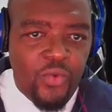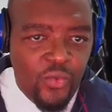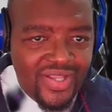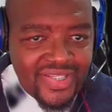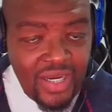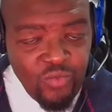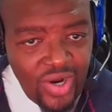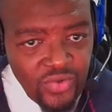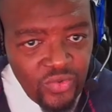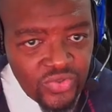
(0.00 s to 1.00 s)
We want
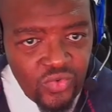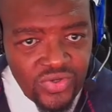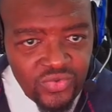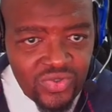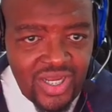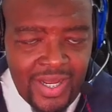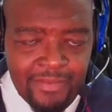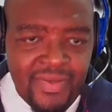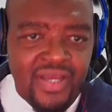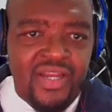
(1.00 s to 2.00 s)
someone who's going to
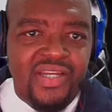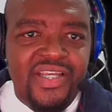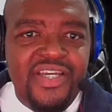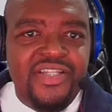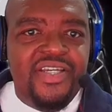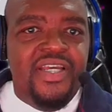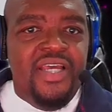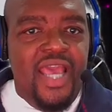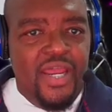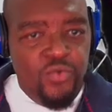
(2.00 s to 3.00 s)
come, lead,
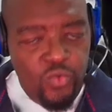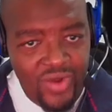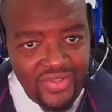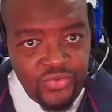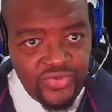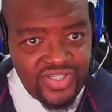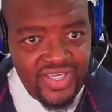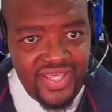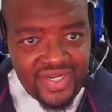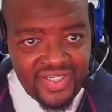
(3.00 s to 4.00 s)
and we want to
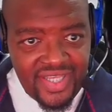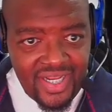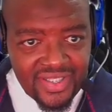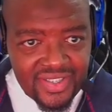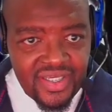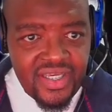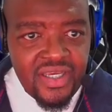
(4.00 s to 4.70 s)
see the results.